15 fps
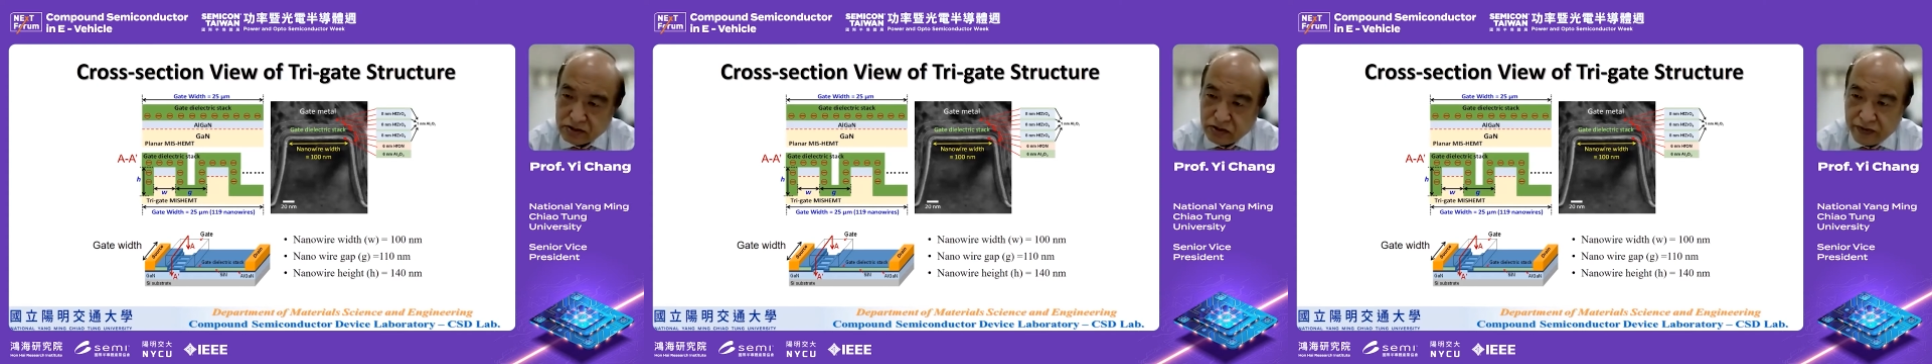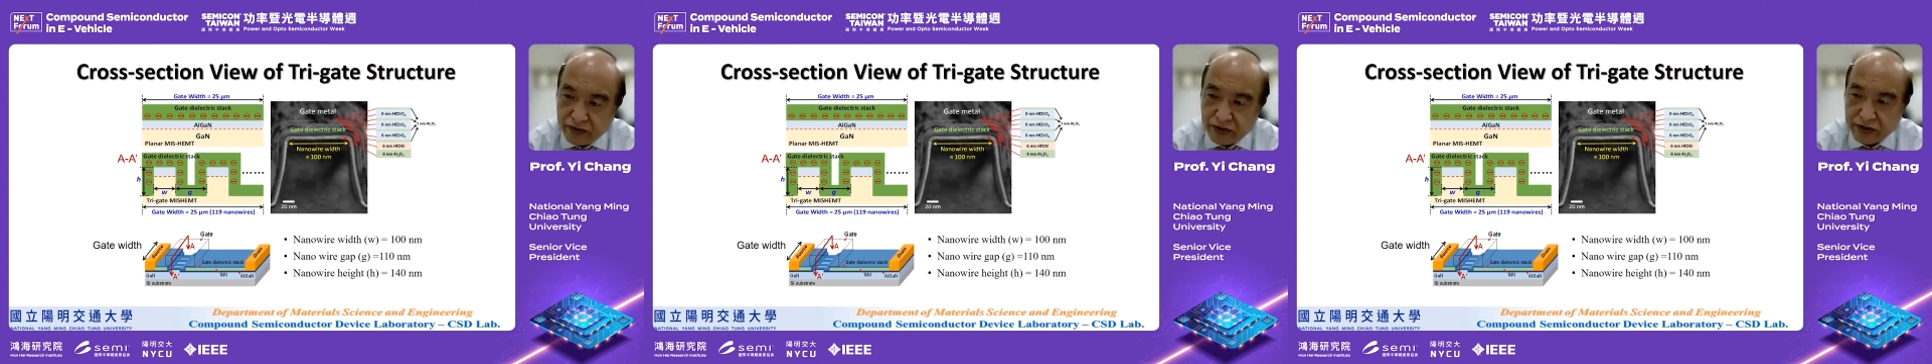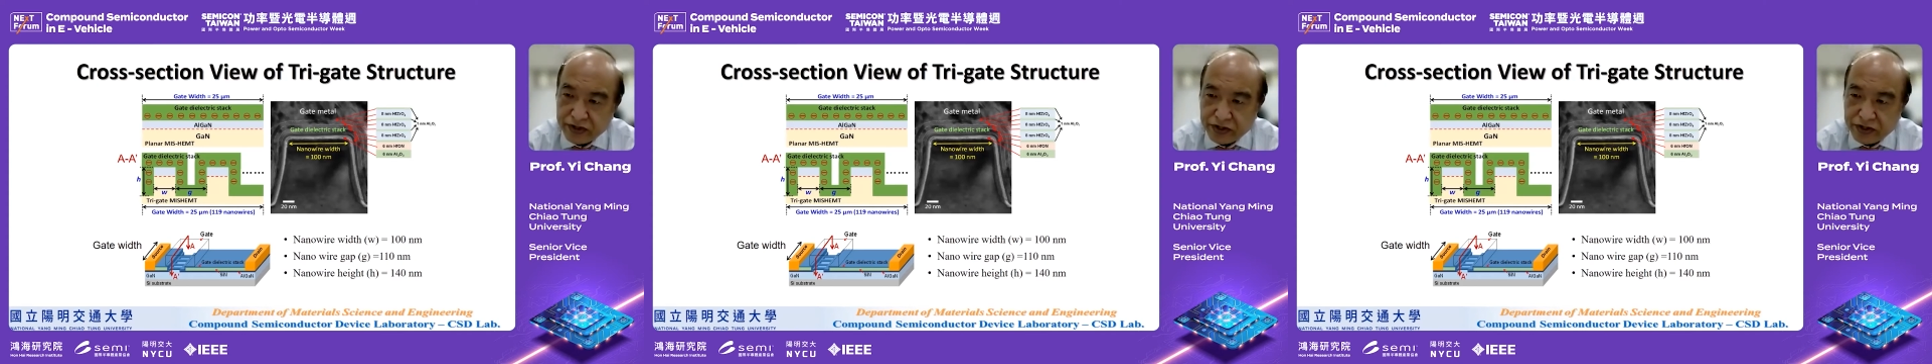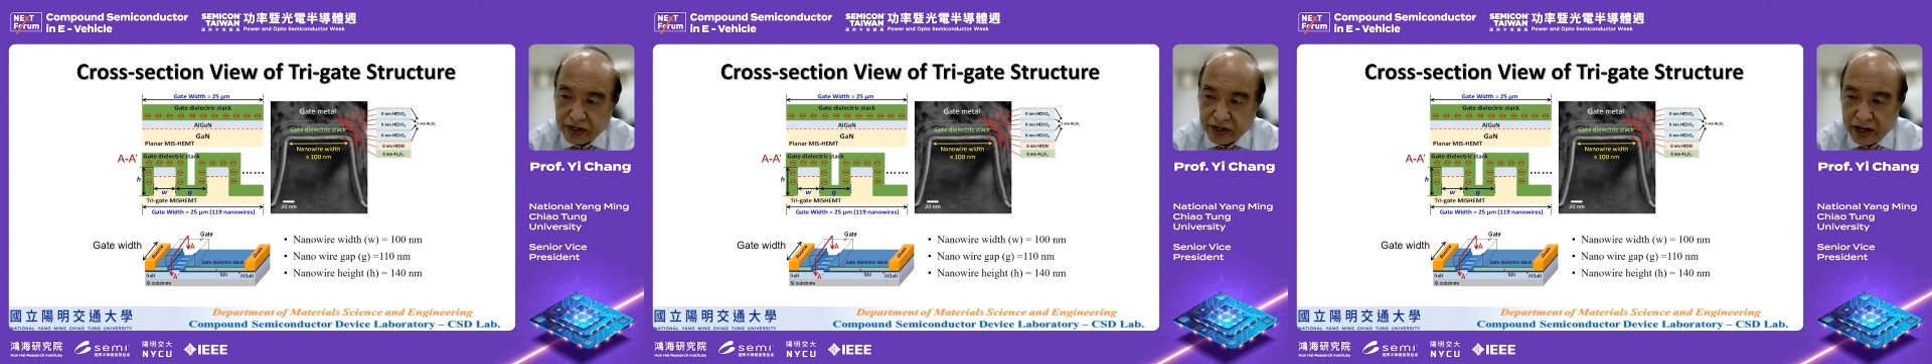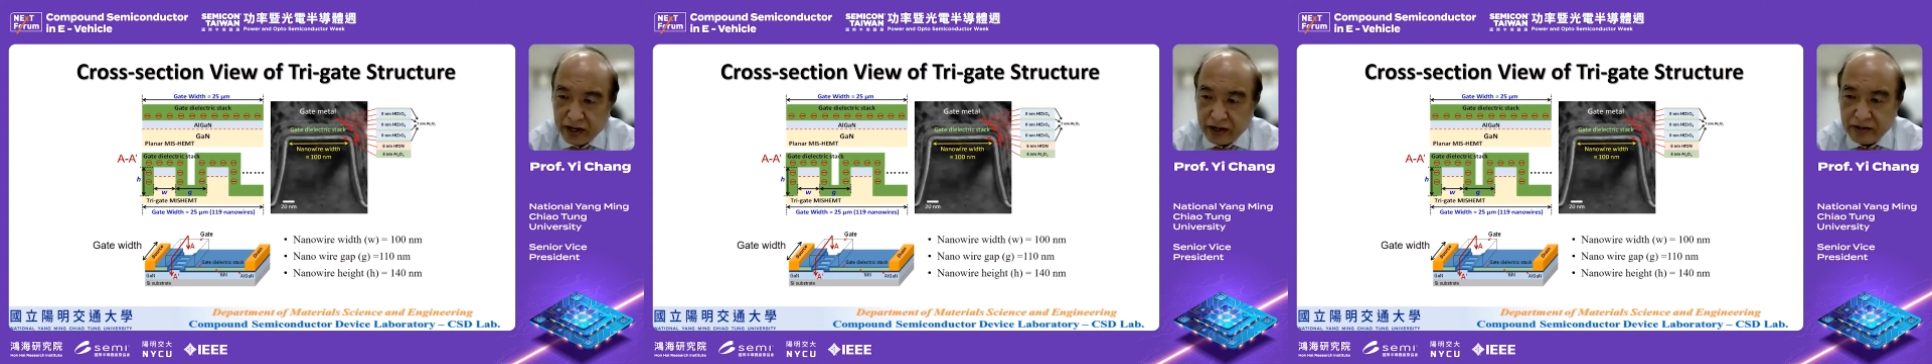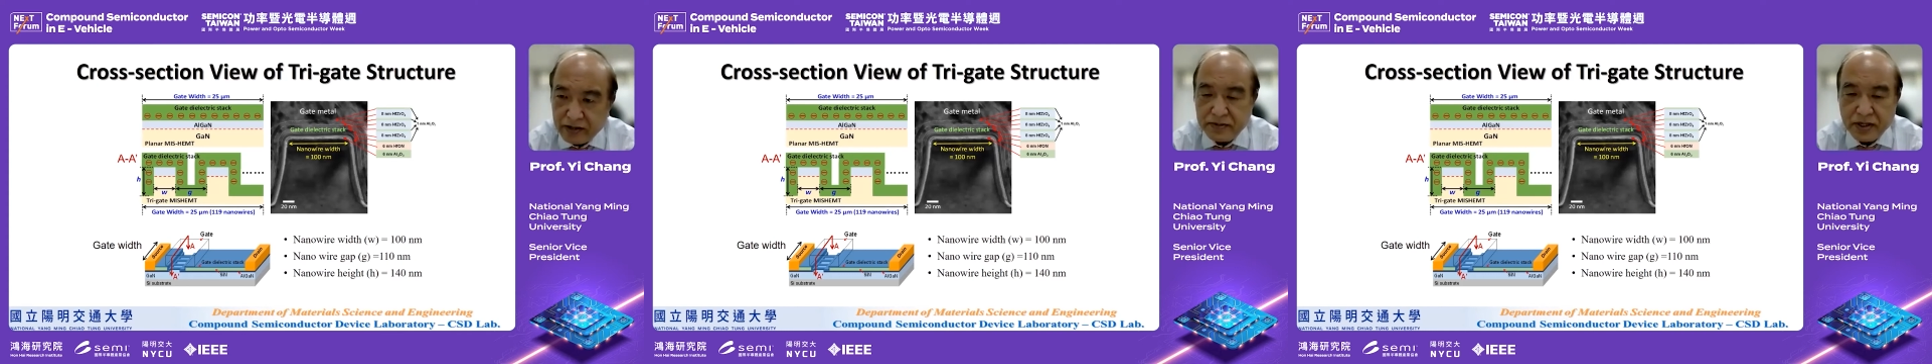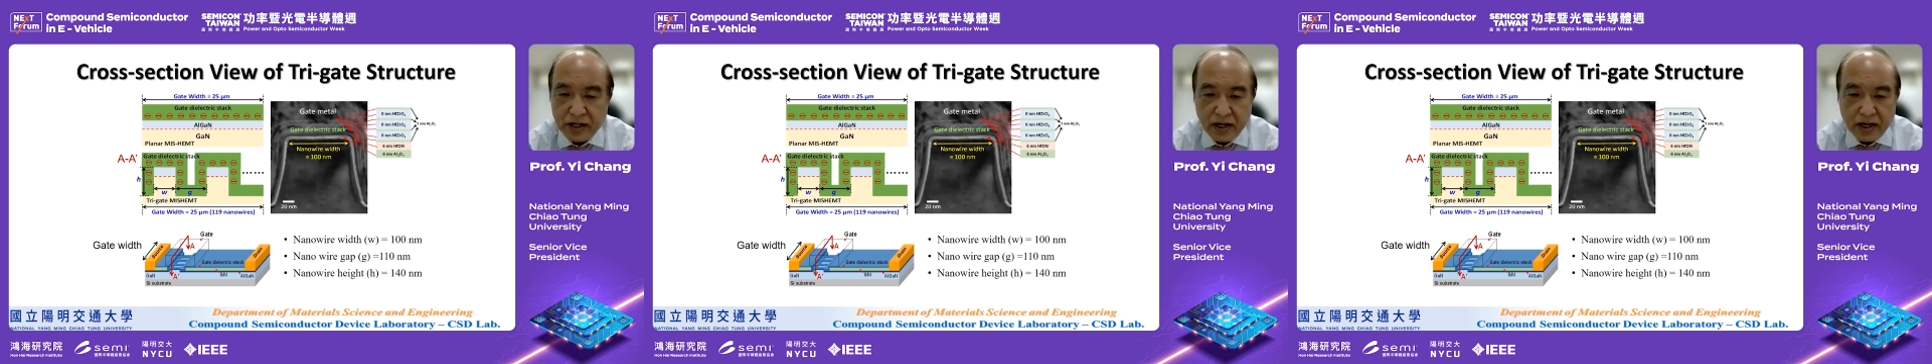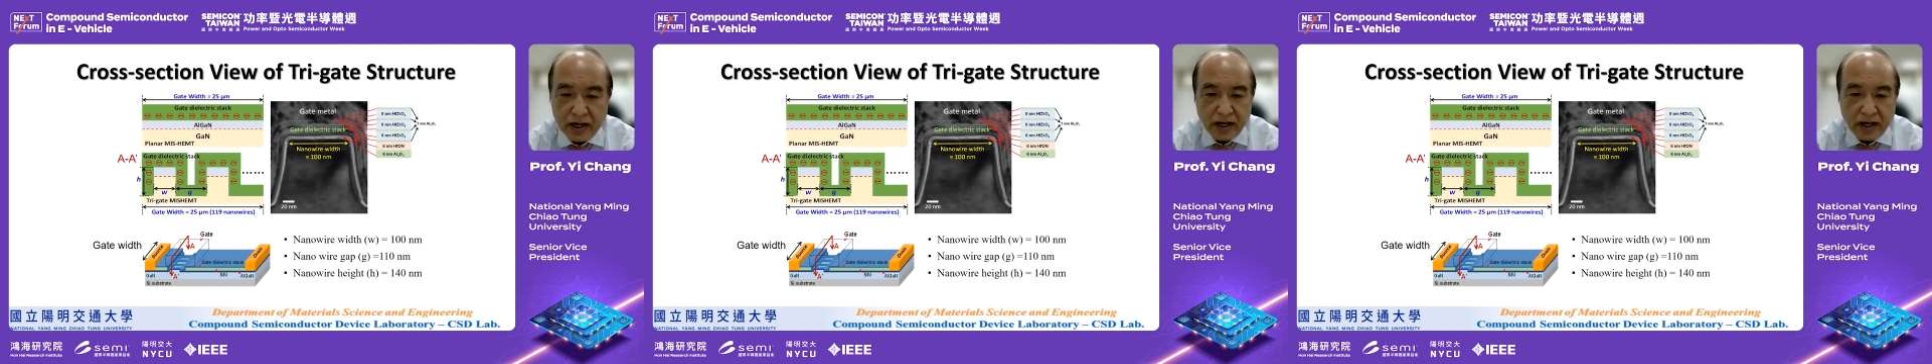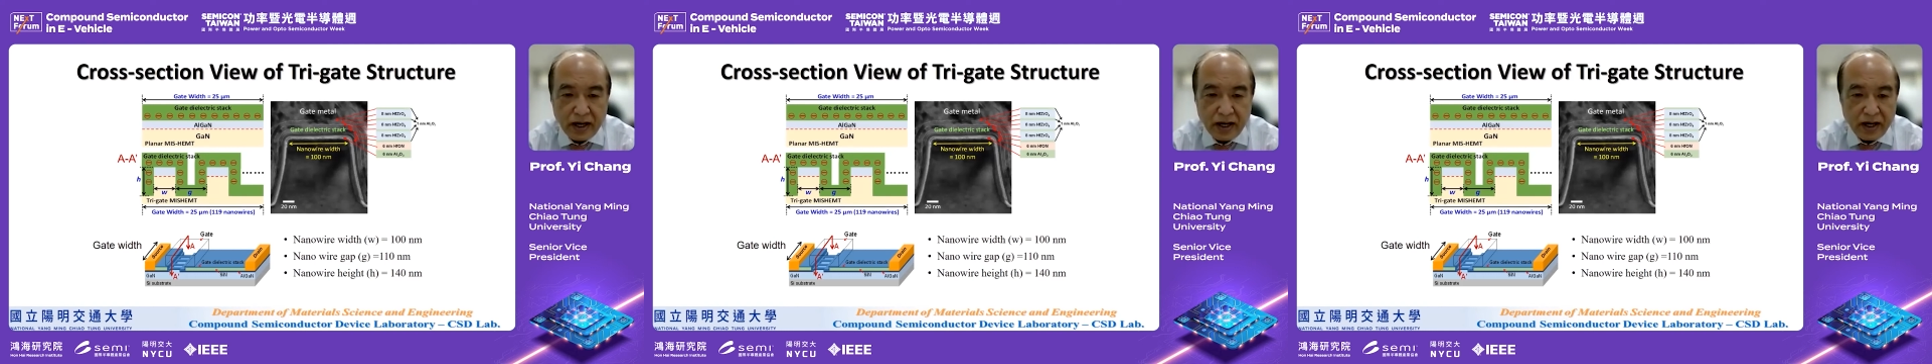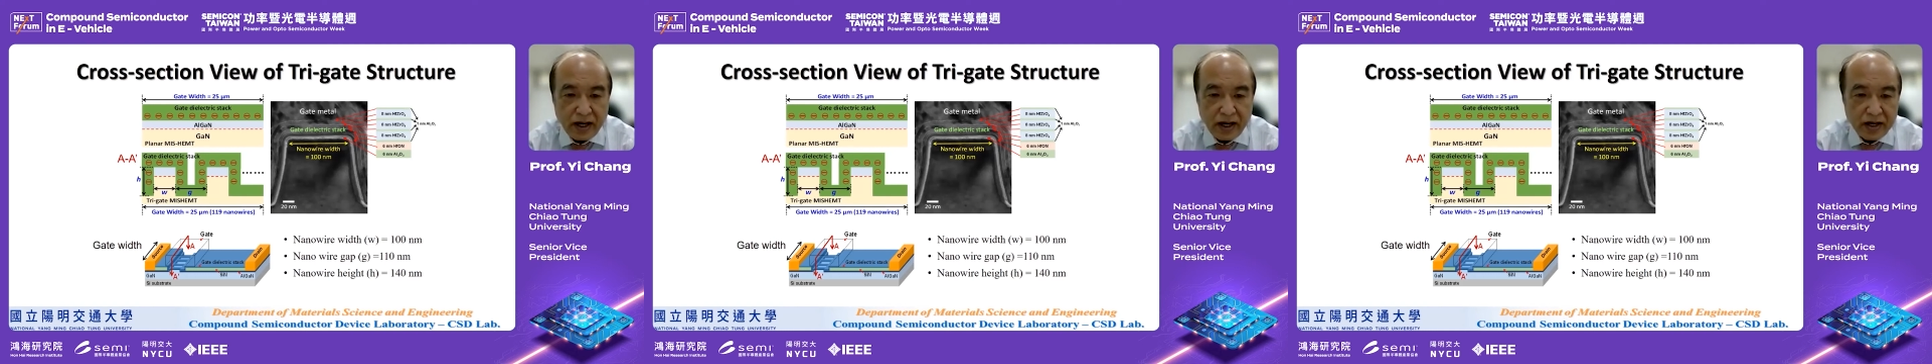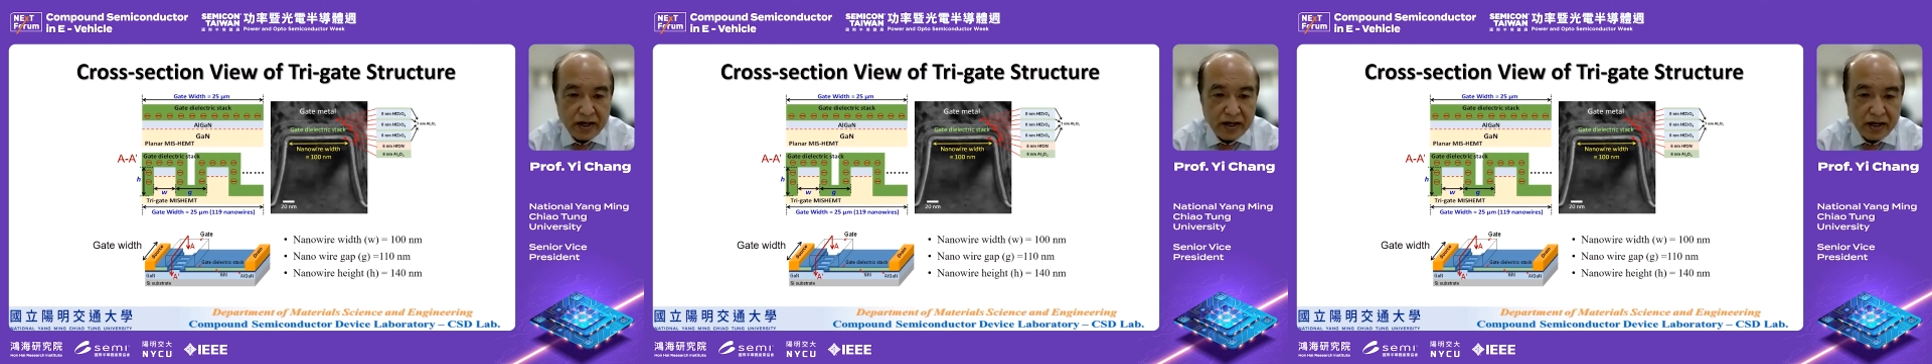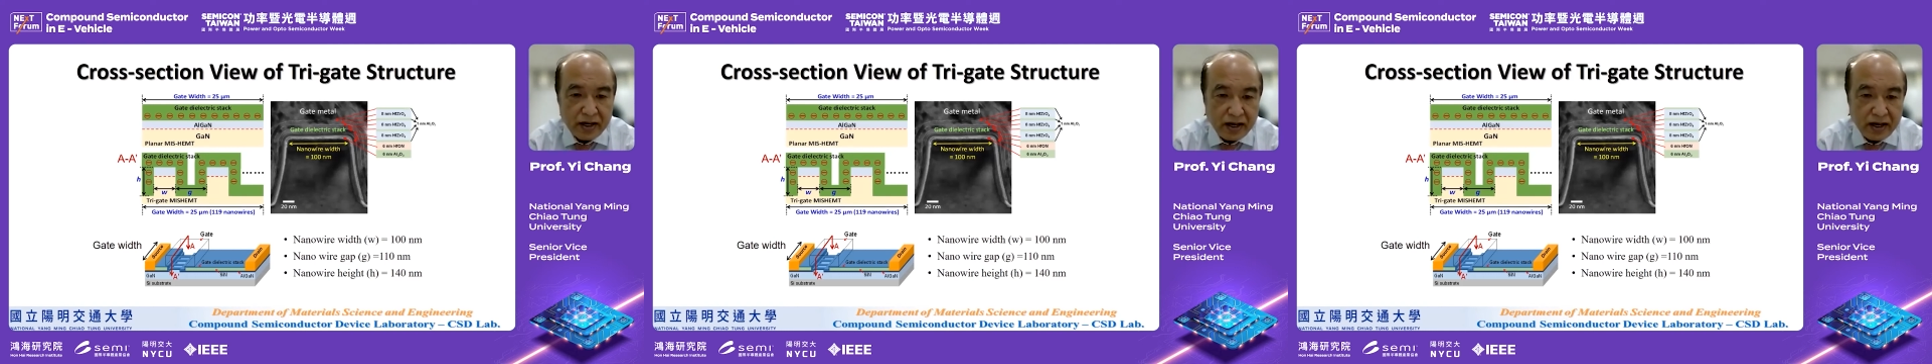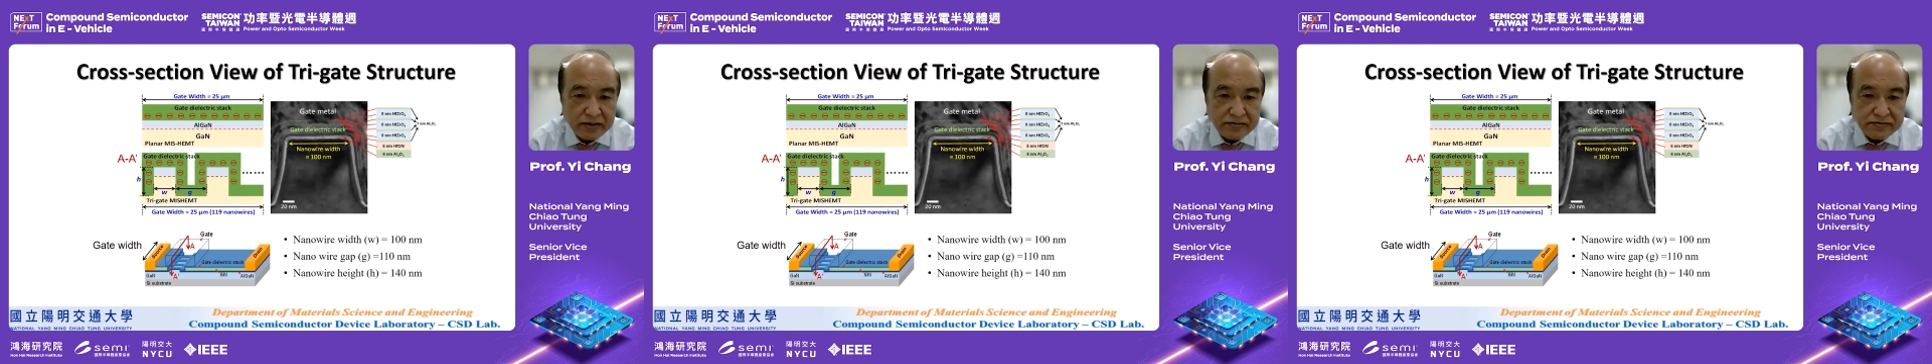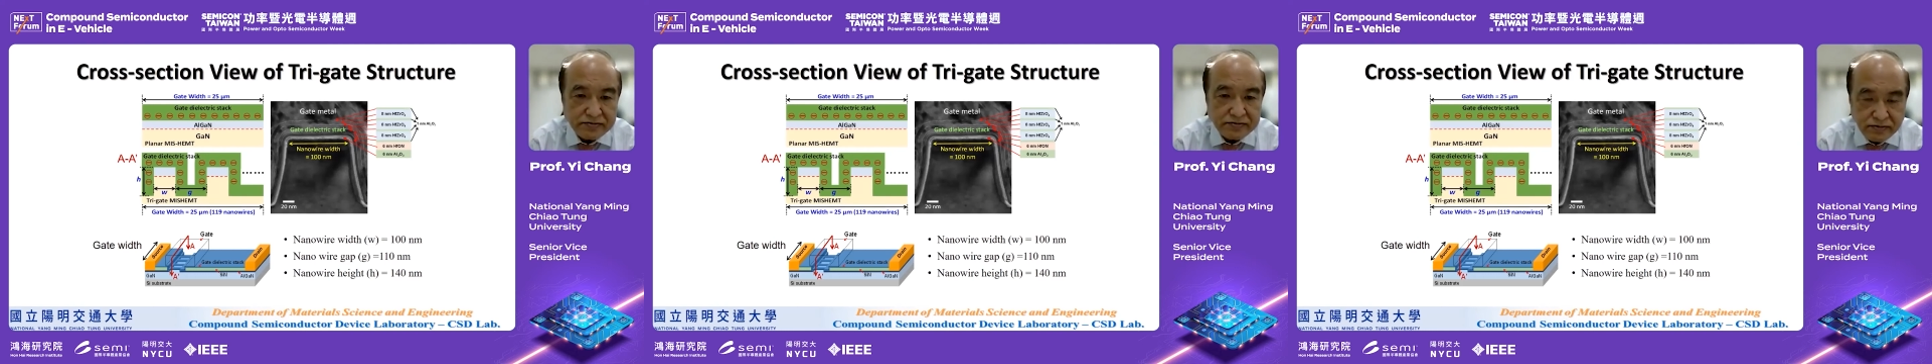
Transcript: ferroelectric layer, and then